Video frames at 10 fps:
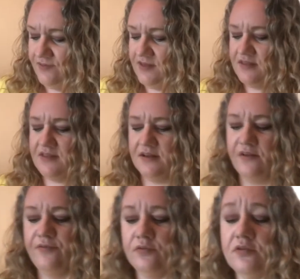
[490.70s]
this has had a
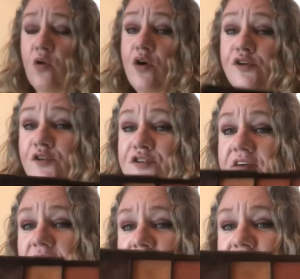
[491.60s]
lot of use
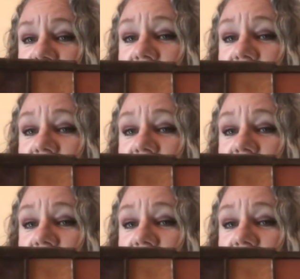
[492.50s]
out of it.